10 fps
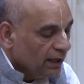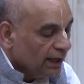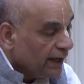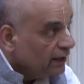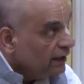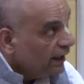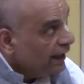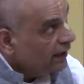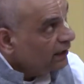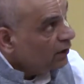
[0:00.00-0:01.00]
at the
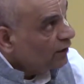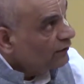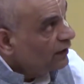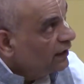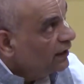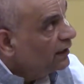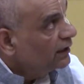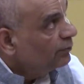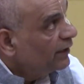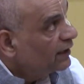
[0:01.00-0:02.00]
end of the
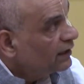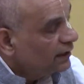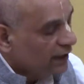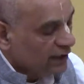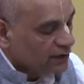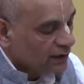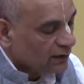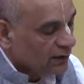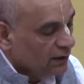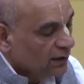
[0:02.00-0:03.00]
material creation,
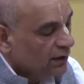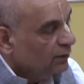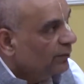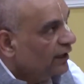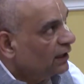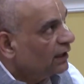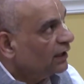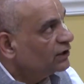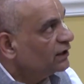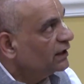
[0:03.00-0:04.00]
material
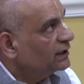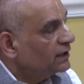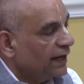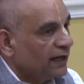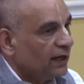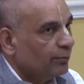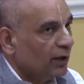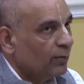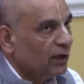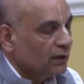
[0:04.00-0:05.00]
creation is like a
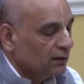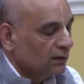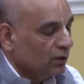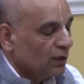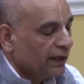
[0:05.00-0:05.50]
bubble or